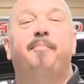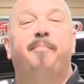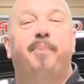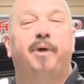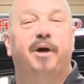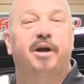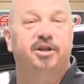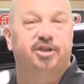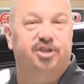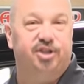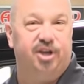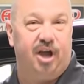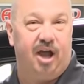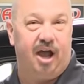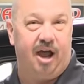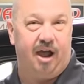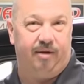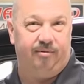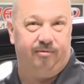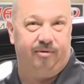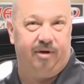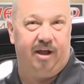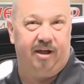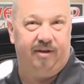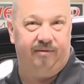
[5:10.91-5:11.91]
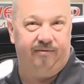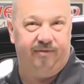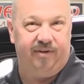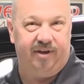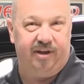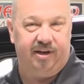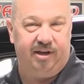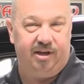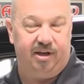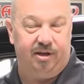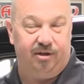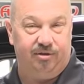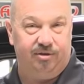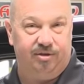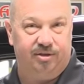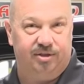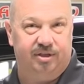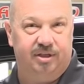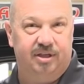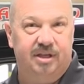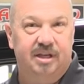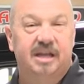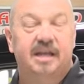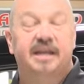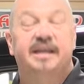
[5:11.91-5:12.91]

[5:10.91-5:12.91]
bunch of hot rod videos.